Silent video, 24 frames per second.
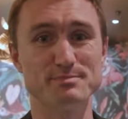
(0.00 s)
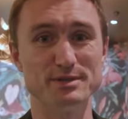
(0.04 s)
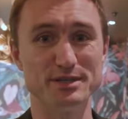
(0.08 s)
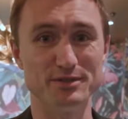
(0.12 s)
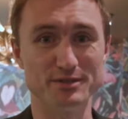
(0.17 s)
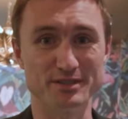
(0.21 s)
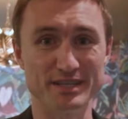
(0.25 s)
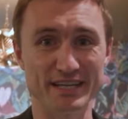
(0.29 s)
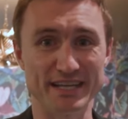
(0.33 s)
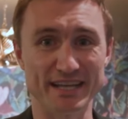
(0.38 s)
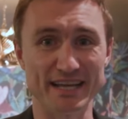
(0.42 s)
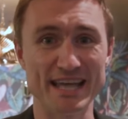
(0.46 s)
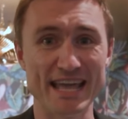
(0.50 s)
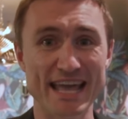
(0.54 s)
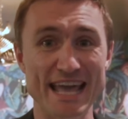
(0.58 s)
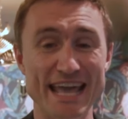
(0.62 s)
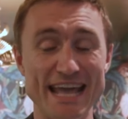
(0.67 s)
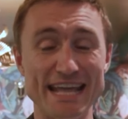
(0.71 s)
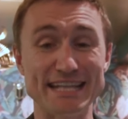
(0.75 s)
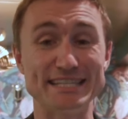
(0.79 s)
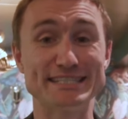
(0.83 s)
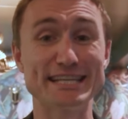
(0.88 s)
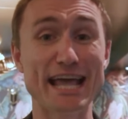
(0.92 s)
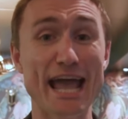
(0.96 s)
building.
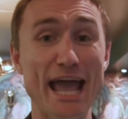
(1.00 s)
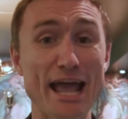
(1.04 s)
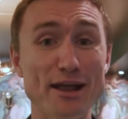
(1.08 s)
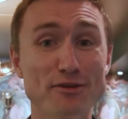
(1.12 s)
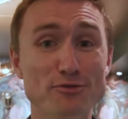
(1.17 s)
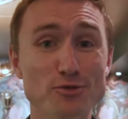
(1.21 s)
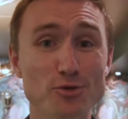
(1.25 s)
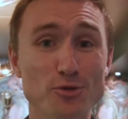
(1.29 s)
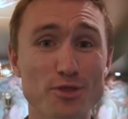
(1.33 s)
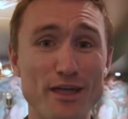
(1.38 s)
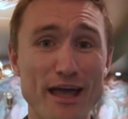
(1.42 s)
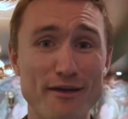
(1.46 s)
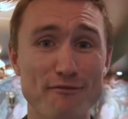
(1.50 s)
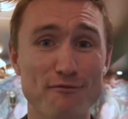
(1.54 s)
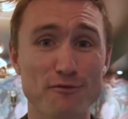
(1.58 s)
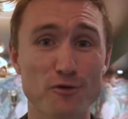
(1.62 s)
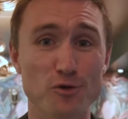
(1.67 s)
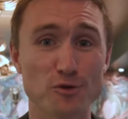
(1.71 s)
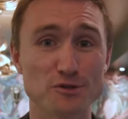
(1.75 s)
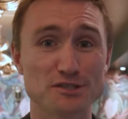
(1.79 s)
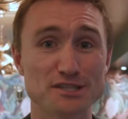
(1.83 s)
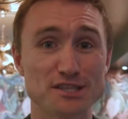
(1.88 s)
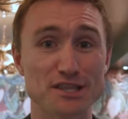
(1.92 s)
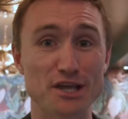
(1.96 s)
Integral,
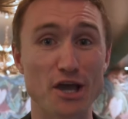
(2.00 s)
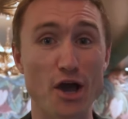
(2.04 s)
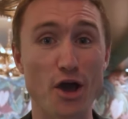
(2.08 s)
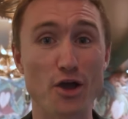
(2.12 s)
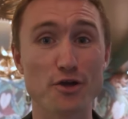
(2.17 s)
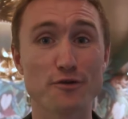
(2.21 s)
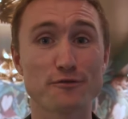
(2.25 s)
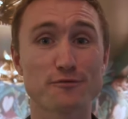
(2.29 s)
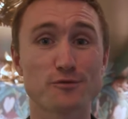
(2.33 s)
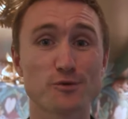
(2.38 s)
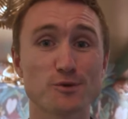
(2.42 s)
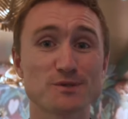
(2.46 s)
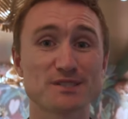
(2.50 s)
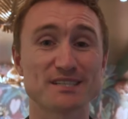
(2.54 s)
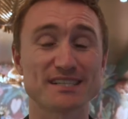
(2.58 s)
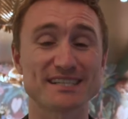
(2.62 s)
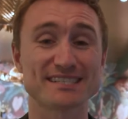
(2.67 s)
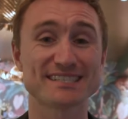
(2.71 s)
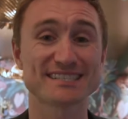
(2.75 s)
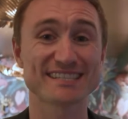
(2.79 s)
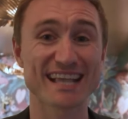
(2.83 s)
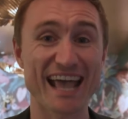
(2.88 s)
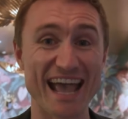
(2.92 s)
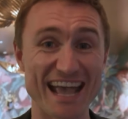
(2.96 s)
therefore, to the overall
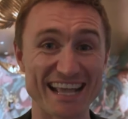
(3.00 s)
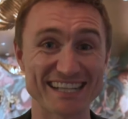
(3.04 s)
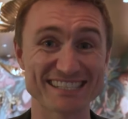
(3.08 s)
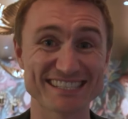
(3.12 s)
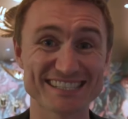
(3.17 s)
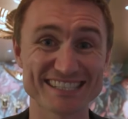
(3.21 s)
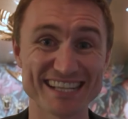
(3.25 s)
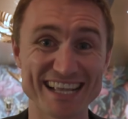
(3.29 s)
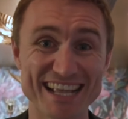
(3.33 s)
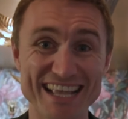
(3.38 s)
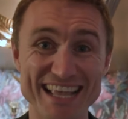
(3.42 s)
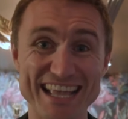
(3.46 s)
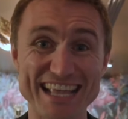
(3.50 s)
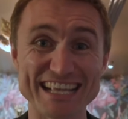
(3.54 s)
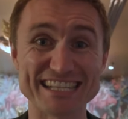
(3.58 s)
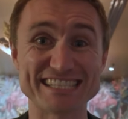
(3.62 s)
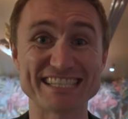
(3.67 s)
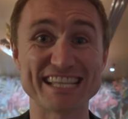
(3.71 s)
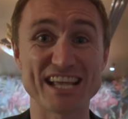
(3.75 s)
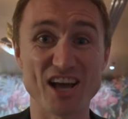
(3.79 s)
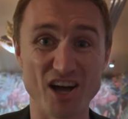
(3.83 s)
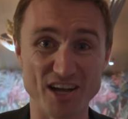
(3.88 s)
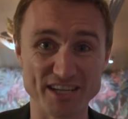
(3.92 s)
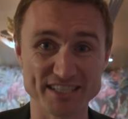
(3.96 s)
success
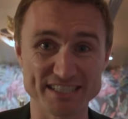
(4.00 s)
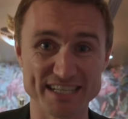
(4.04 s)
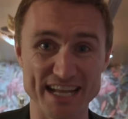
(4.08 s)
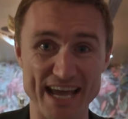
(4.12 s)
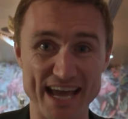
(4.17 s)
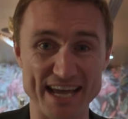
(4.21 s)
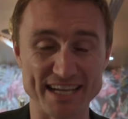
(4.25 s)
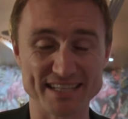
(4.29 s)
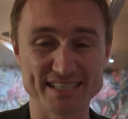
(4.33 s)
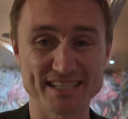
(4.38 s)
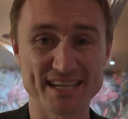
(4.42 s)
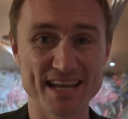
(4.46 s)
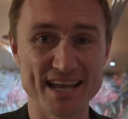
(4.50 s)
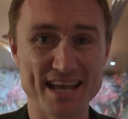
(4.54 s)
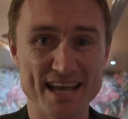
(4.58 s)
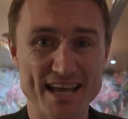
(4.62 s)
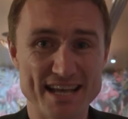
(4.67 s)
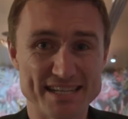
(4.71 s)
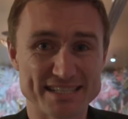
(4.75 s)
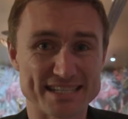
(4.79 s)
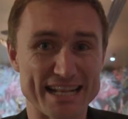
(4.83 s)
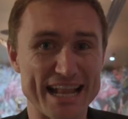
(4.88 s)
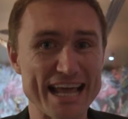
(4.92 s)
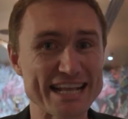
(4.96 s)
is the architect.
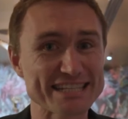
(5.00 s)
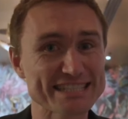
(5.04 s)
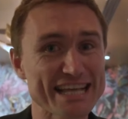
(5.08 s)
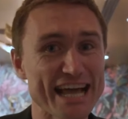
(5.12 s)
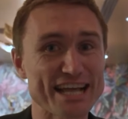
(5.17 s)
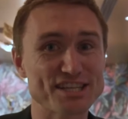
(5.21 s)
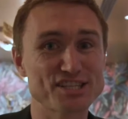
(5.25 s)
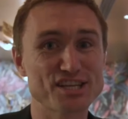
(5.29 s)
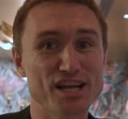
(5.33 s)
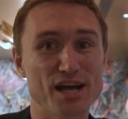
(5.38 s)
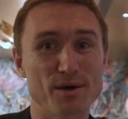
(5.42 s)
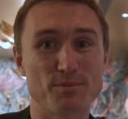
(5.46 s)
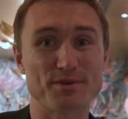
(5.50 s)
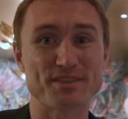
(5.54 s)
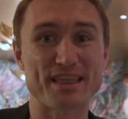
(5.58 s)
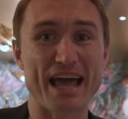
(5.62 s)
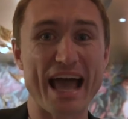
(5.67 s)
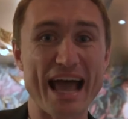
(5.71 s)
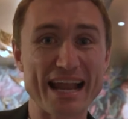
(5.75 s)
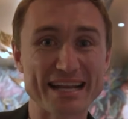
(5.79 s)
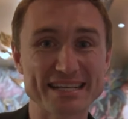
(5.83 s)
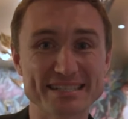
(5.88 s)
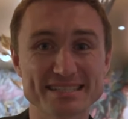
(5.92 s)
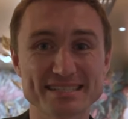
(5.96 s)
So let's catch up
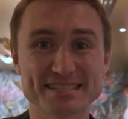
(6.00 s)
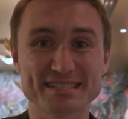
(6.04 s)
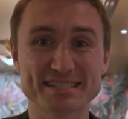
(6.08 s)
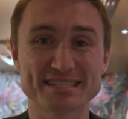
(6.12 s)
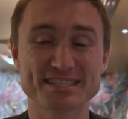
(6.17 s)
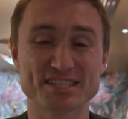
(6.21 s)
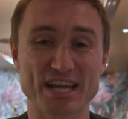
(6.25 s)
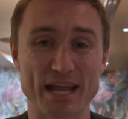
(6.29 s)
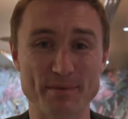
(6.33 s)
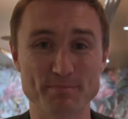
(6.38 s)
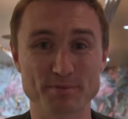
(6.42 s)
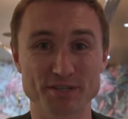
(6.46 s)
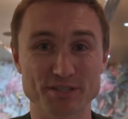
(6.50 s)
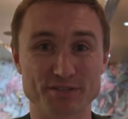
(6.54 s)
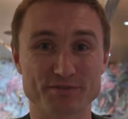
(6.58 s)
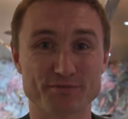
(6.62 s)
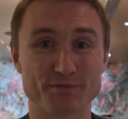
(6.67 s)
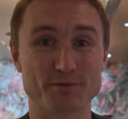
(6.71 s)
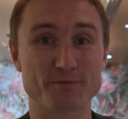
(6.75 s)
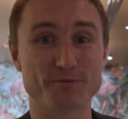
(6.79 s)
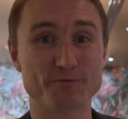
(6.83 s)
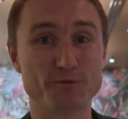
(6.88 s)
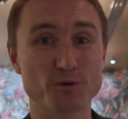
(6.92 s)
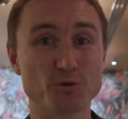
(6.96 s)
with Alistair Shepherd
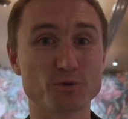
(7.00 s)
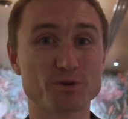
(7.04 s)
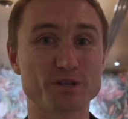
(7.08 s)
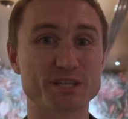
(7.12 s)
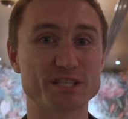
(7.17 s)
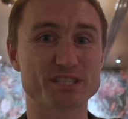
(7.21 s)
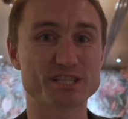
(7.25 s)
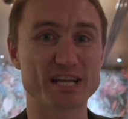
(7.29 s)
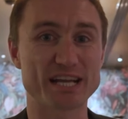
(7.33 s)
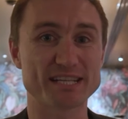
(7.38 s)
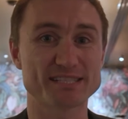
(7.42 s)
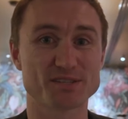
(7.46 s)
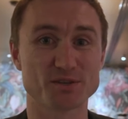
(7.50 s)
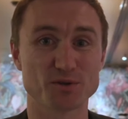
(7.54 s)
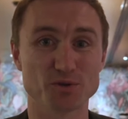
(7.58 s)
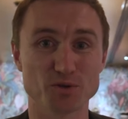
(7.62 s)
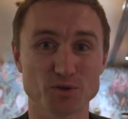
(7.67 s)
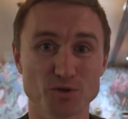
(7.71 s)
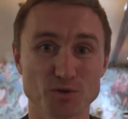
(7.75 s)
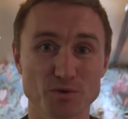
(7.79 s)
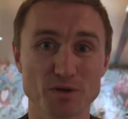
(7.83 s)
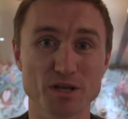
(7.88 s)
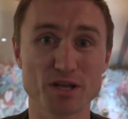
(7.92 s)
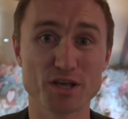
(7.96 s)
from Falconer Chester
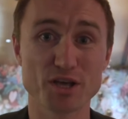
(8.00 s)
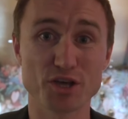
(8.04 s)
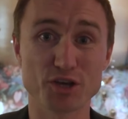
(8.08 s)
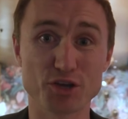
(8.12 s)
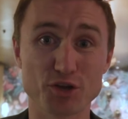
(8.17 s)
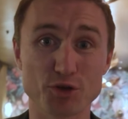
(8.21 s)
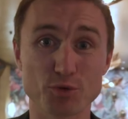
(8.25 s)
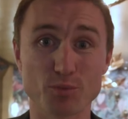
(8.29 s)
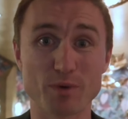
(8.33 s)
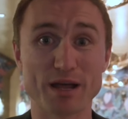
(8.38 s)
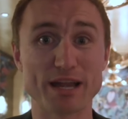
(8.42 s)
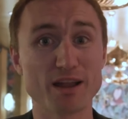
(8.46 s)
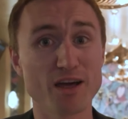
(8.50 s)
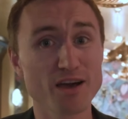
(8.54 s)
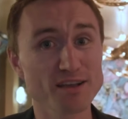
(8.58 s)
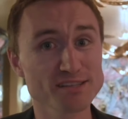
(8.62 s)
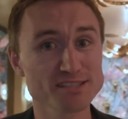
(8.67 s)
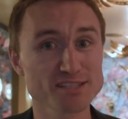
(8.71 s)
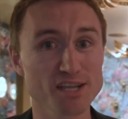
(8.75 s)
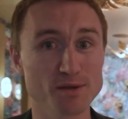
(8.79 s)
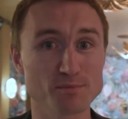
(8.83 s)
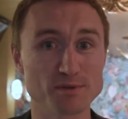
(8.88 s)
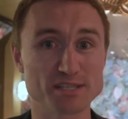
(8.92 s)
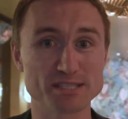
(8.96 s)
Hall, who, when
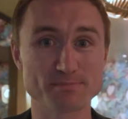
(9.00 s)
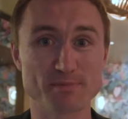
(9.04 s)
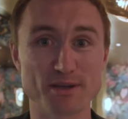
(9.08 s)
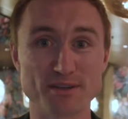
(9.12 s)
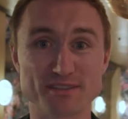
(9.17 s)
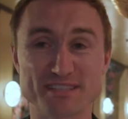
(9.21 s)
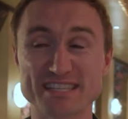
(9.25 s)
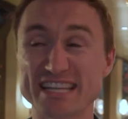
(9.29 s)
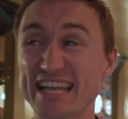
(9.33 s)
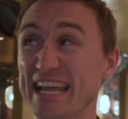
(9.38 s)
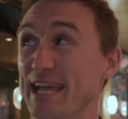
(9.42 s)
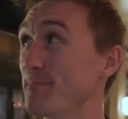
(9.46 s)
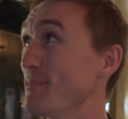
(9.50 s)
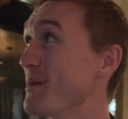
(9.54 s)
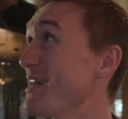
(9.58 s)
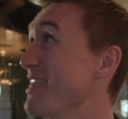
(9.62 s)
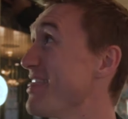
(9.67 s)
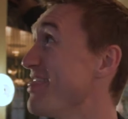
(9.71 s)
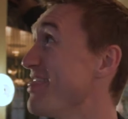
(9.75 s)
last time we spoke to him,